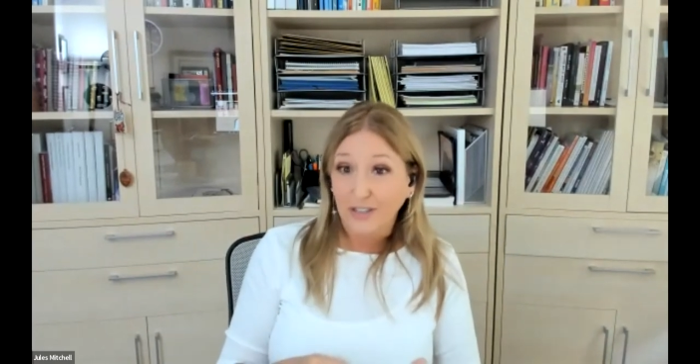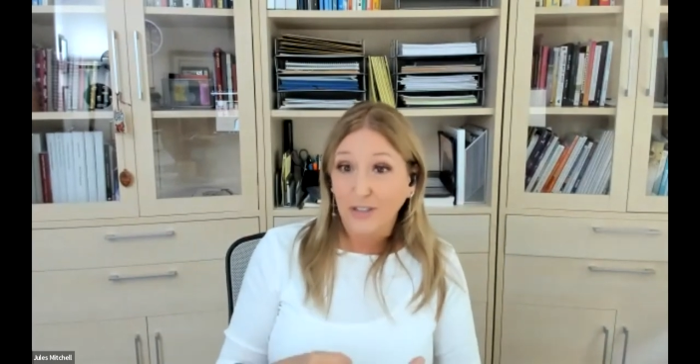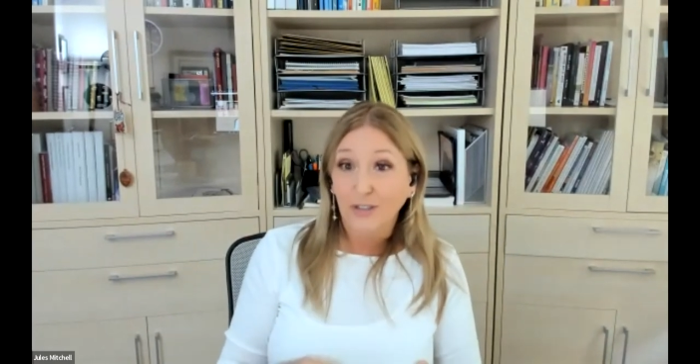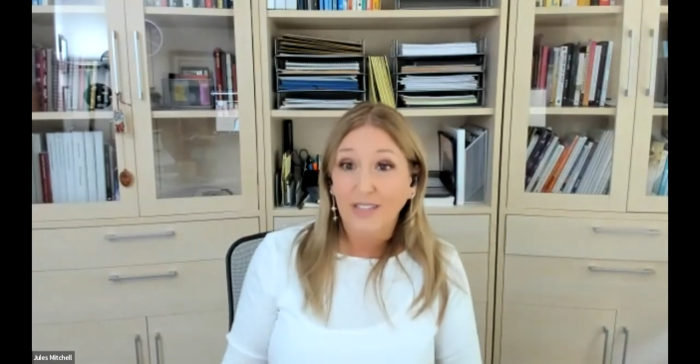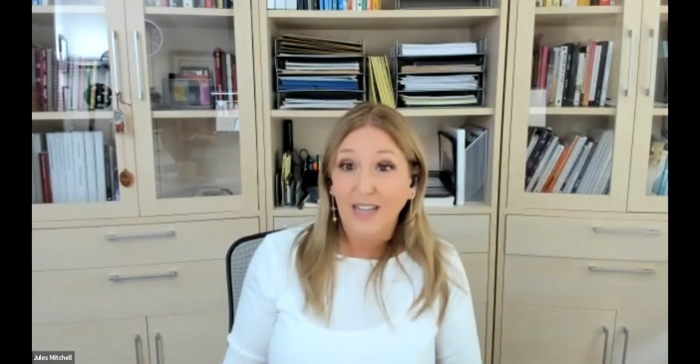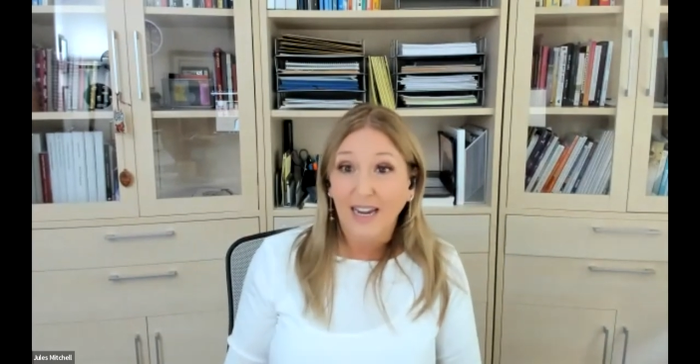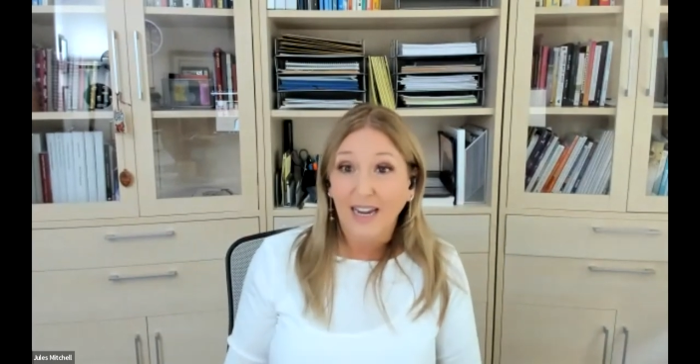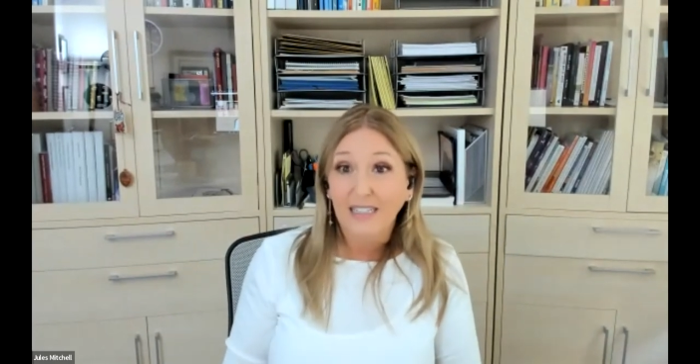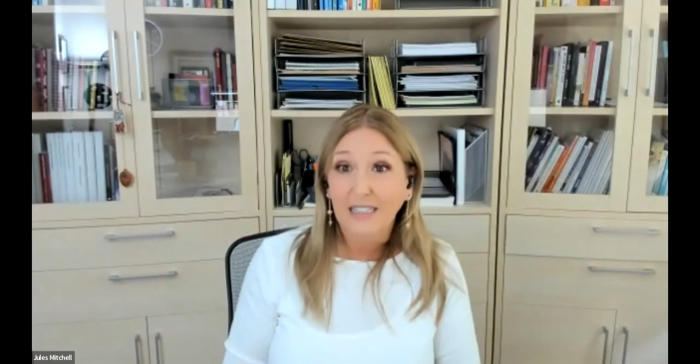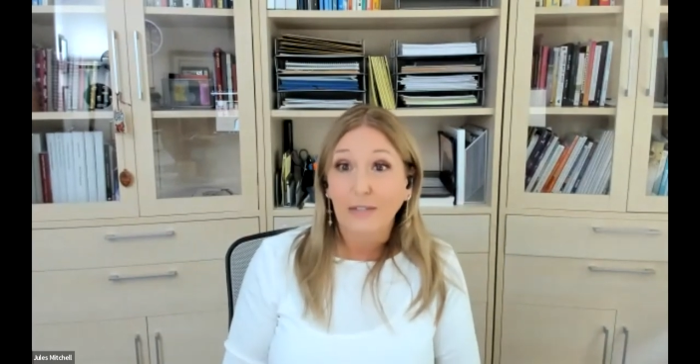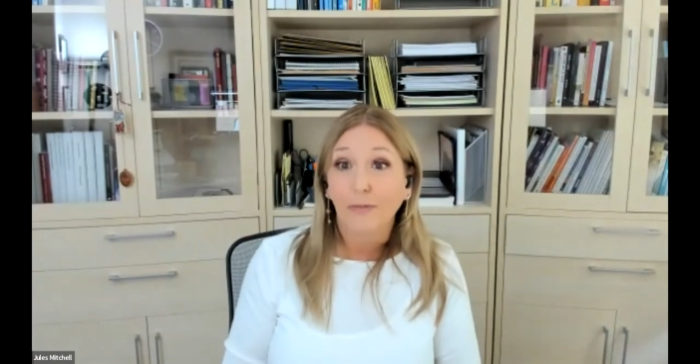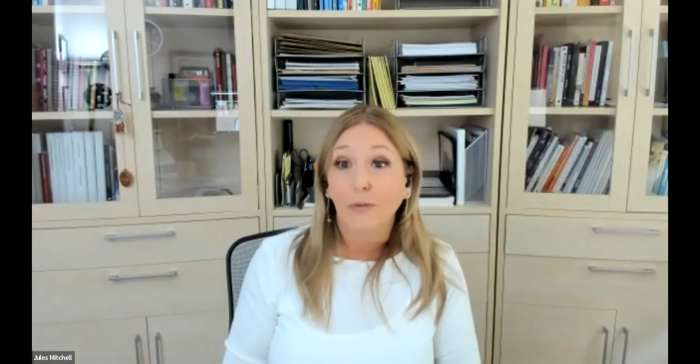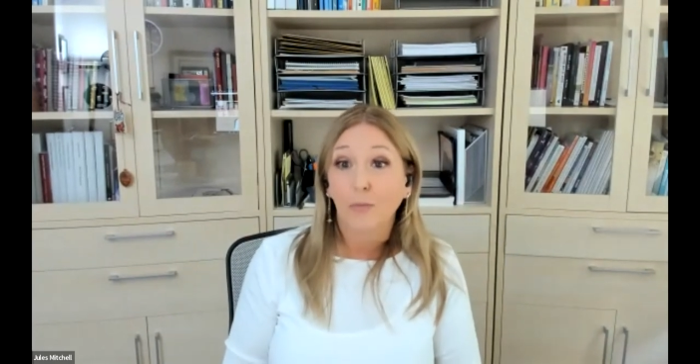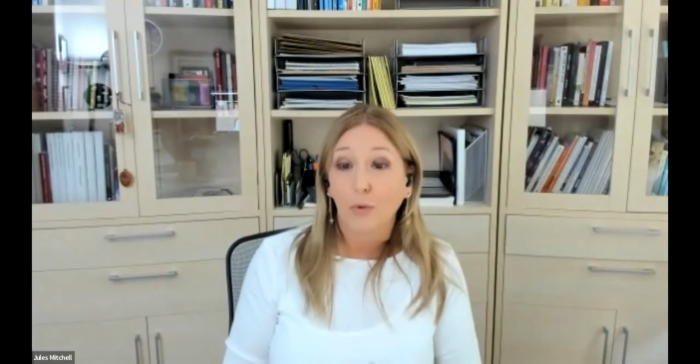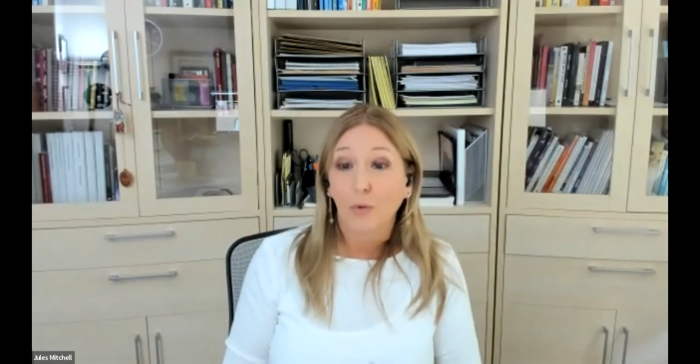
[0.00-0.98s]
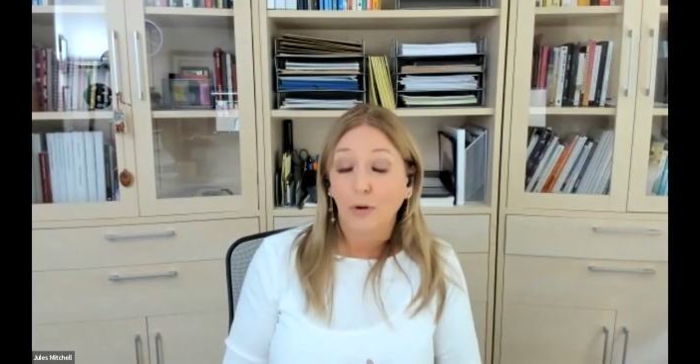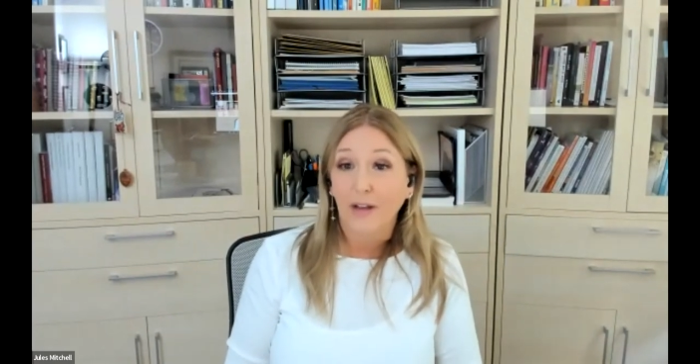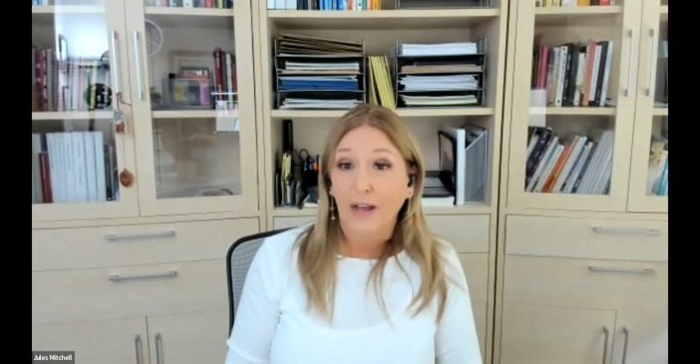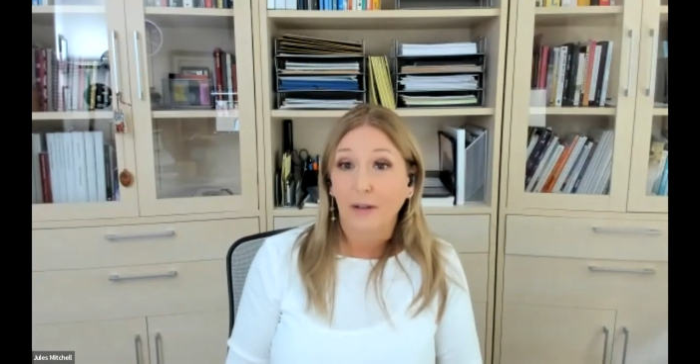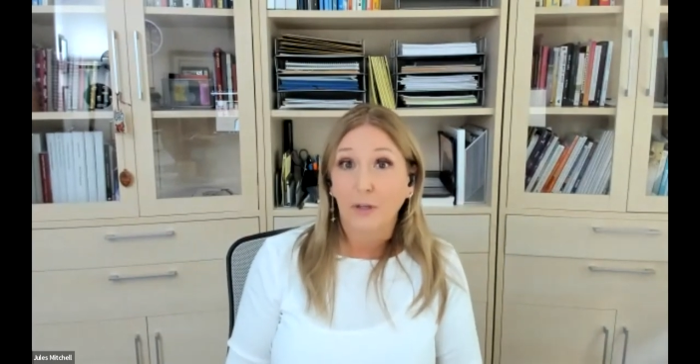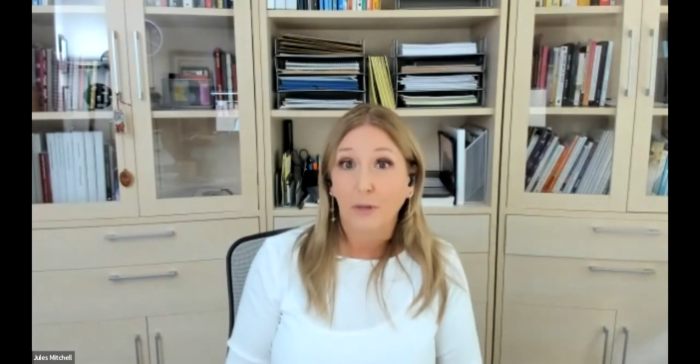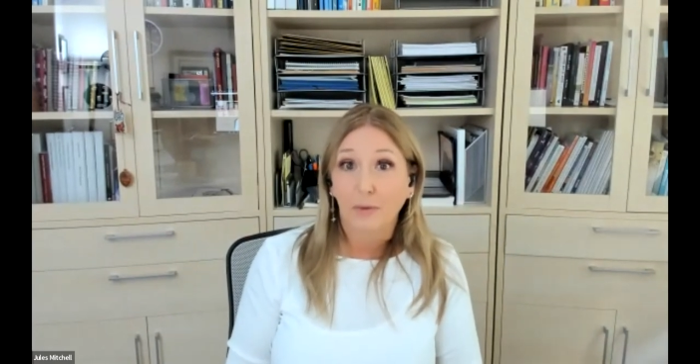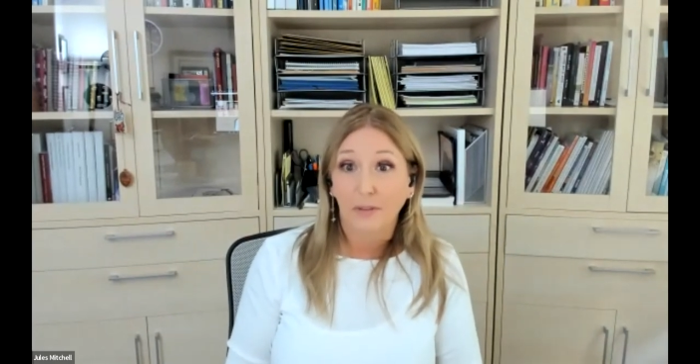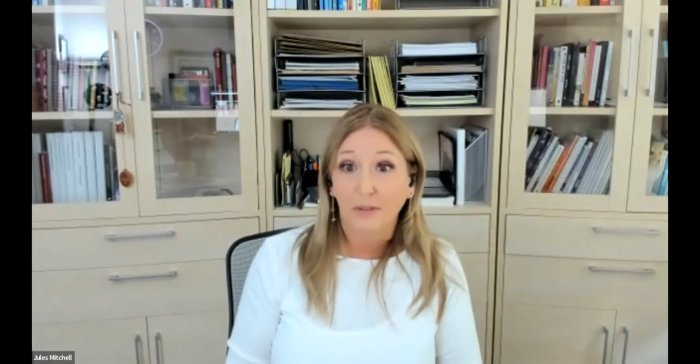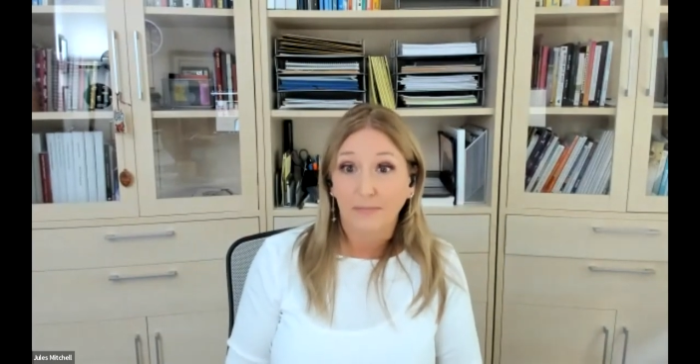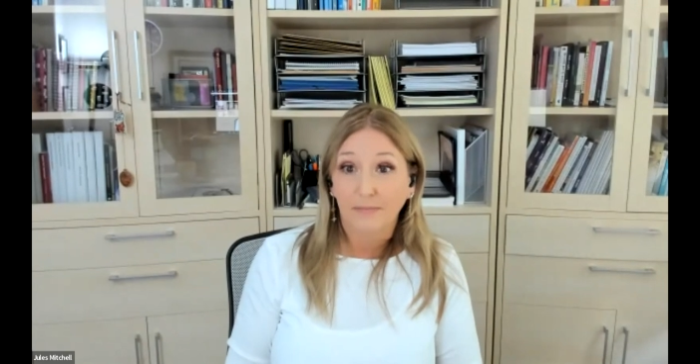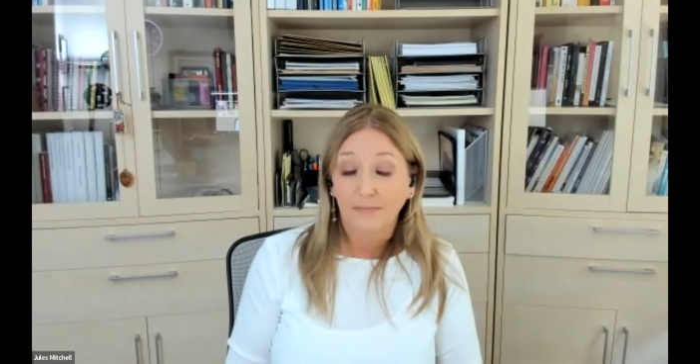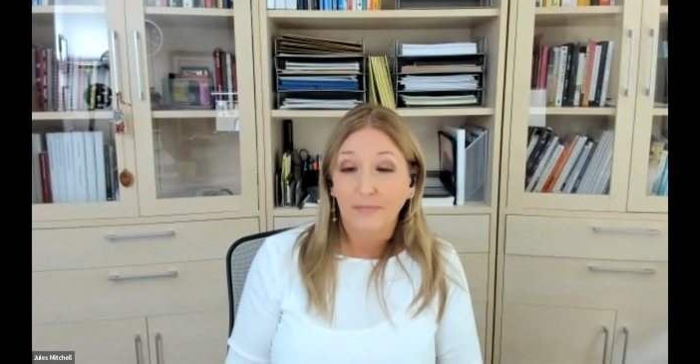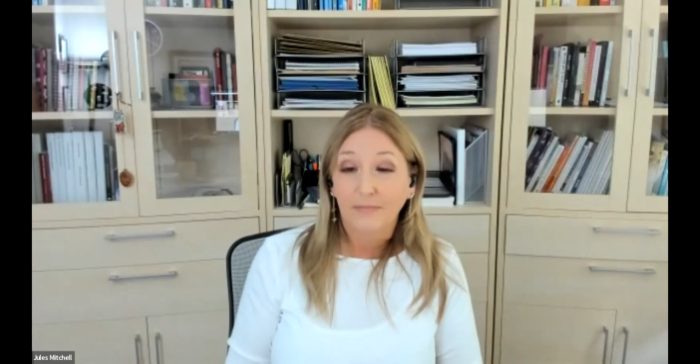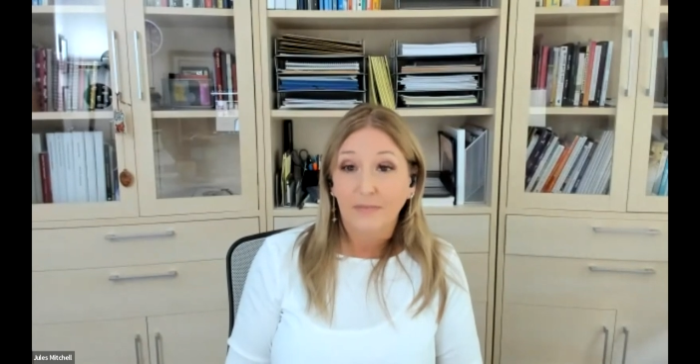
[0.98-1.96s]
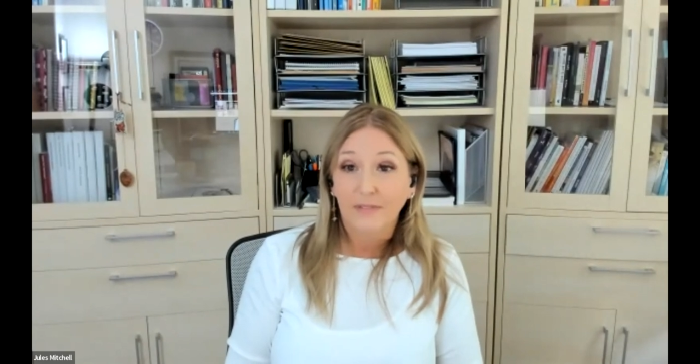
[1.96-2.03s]
exercise even more
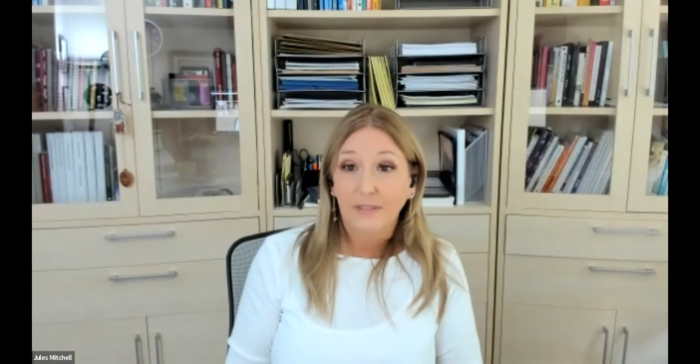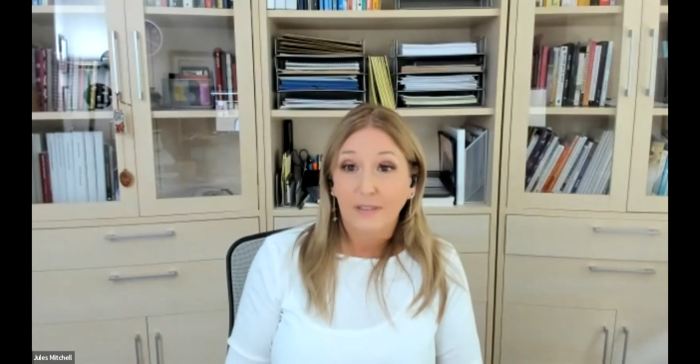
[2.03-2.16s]
valuable.